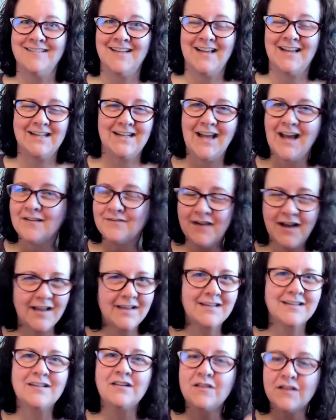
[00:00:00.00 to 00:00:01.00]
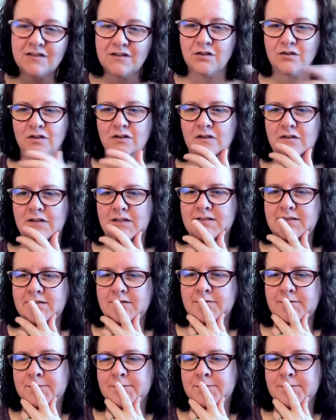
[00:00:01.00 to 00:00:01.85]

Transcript: And if I can do this, you can do this.